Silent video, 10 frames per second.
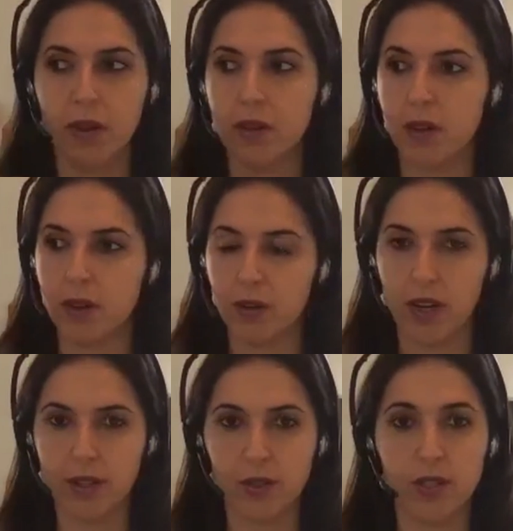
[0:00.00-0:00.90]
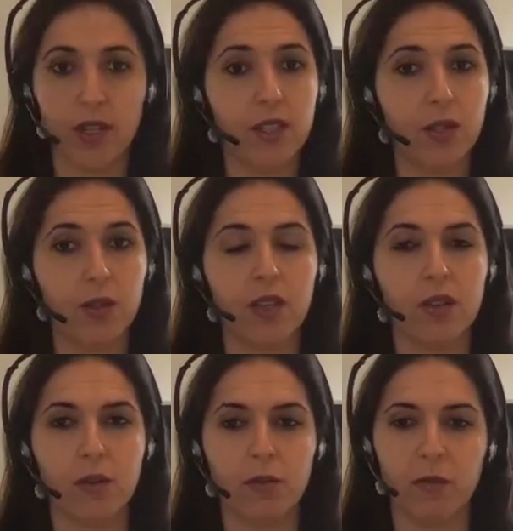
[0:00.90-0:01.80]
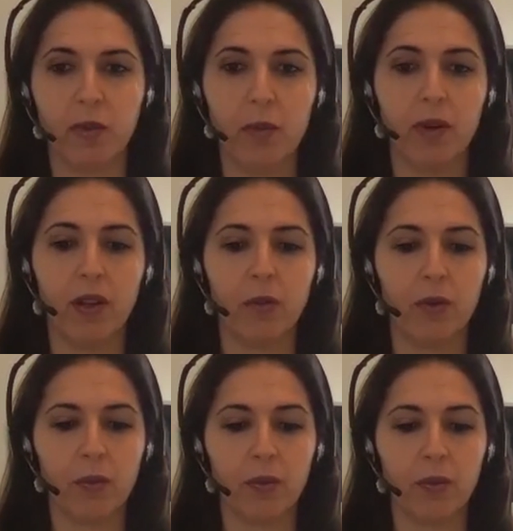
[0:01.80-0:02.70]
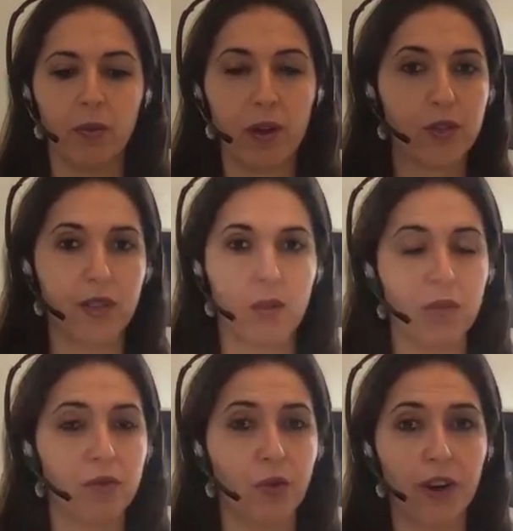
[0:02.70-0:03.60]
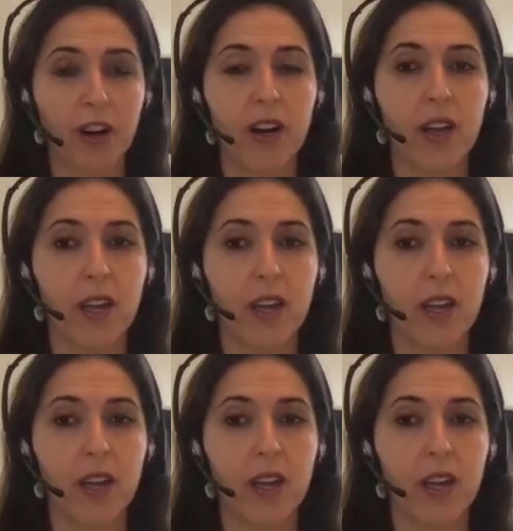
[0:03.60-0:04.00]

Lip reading: another exercise to another group of people, and we'll measure them before,